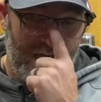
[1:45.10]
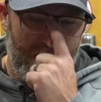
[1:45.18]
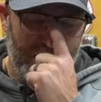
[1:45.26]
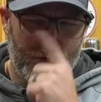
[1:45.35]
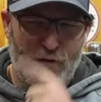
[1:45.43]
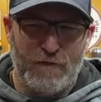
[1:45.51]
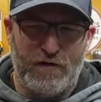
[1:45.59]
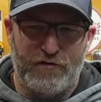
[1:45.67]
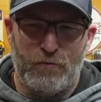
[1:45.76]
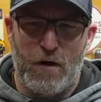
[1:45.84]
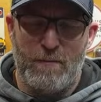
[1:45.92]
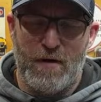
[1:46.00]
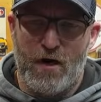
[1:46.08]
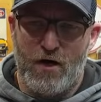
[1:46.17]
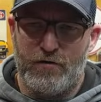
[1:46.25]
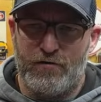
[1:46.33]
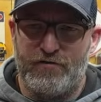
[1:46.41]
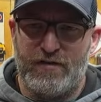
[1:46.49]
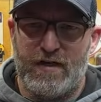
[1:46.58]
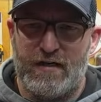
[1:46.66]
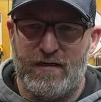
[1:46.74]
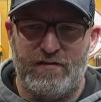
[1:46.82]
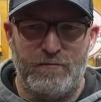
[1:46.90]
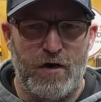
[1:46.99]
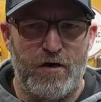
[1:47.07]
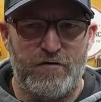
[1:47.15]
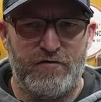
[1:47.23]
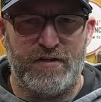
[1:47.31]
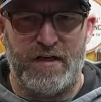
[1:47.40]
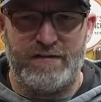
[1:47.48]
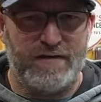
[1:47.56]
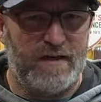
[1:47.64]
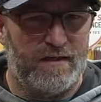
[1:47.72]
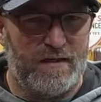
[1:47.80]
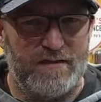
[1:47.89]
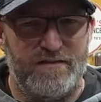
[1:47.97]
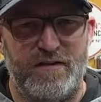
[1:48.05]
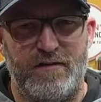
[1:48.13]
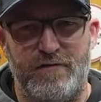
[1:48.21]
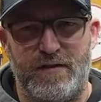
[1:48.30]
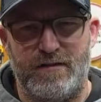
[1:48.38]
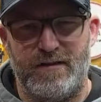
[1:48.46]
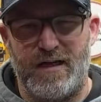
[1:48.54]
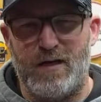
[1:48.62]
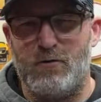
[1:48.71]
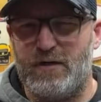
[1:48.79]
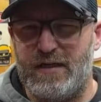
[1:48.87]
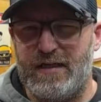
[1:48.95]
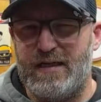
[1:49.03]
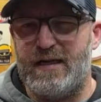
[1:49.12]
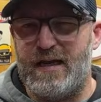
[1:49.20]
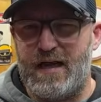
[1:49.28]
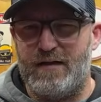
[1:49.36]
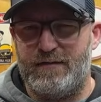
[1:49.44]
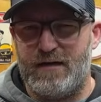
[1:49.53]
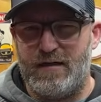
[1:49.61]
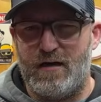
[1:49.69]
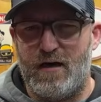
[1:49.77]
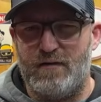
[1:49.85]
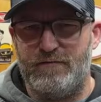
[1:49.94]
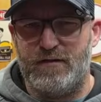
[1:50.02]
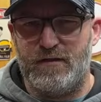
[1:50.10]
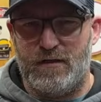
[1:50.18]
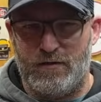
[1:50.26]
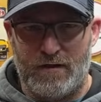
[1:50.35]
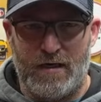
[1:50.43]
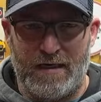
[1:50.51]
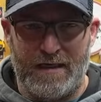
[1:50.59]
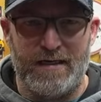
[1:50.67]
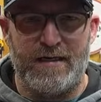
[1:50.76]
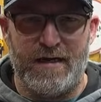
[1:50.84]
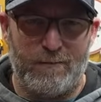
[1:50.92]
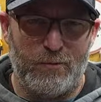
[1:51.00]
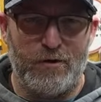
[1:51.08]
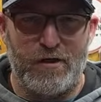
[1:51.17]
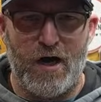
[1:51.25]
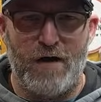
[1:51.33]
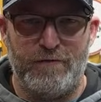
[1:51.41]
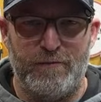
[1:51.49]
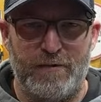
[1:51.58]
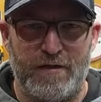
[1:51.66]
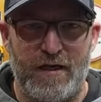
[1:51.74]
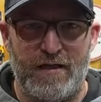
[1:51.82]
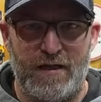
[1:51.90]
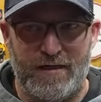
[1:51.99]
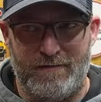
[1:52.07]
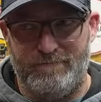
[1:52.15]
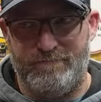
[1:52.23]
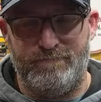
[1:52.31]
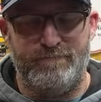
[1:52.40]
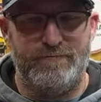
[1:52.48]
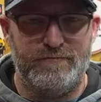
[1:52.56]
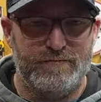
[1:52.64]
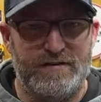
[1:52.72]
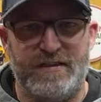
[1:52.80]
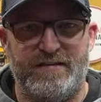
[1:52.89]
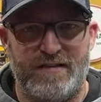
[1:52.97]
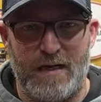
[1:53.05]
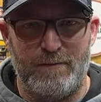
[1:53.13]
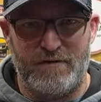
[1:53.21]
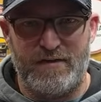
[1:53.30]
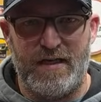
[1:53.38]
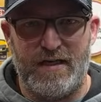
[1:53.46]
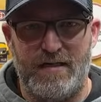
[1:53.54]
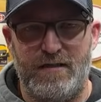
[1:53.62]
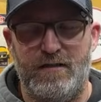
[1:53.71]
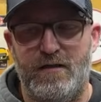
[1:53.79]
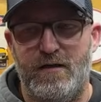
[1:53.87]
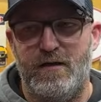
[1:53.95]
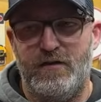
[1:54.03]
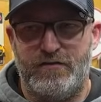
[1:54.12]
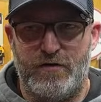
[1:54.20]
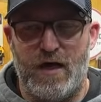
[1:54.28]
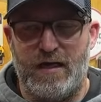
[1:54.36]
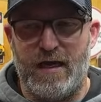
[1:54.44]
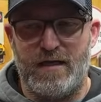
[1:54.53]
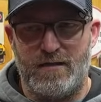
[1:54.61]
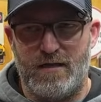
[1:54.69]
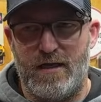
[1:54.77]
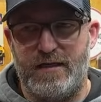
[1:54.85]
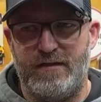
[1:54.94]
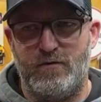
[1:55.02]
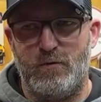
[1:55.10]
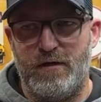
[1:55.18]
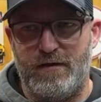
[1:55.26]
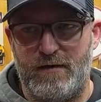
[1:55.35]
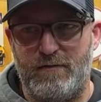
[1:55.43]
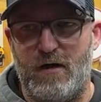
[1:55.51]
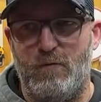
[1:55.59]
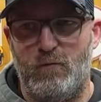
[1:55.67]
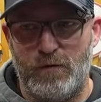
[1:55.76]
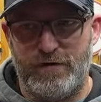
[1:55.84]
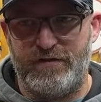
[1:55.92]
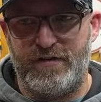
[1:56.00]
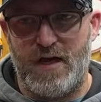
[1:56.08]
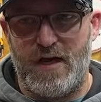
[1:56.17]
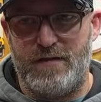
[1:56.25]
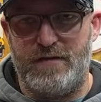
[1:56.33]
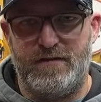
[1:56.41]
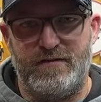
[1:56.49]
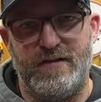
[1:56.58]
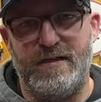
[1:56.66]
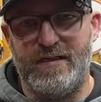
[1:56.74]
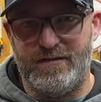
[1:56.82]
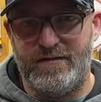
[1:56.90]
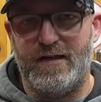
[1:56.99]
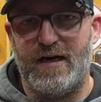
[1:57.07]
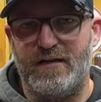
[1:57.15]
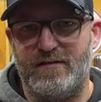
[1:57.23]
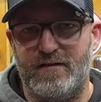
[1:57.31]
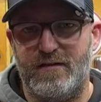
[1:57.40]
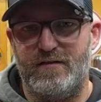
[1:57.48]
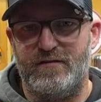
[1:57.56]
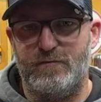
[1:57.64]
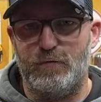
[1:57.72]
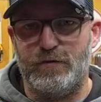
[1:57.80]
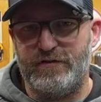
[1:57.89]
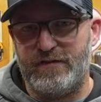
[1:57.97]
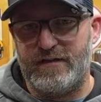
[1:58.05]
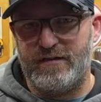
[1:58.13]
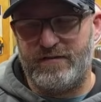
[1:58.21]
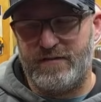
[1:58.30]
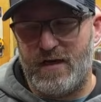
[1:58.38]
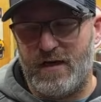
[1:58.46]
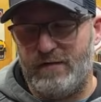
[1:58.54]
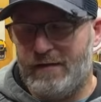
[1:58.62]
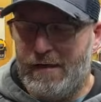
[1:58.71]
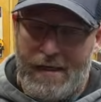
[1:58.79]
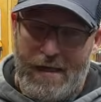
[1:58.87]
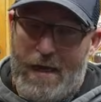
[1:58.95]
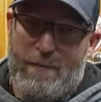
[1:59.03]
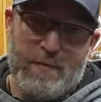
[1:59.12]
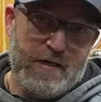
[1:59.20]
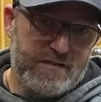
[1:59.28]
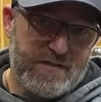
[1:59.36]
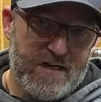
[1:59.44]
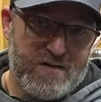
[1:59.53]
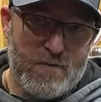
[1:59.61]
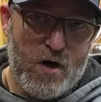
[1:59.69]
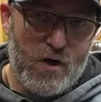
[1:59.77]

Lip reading: I don't know if I'll swap my other side because my other side's kind of got stuff in it that I don't get in and out that often, or I get it out pretty often, but not like 10 times a day. So I kind of like it the way that I've got one side that's the easy access and one side that's not. I may change them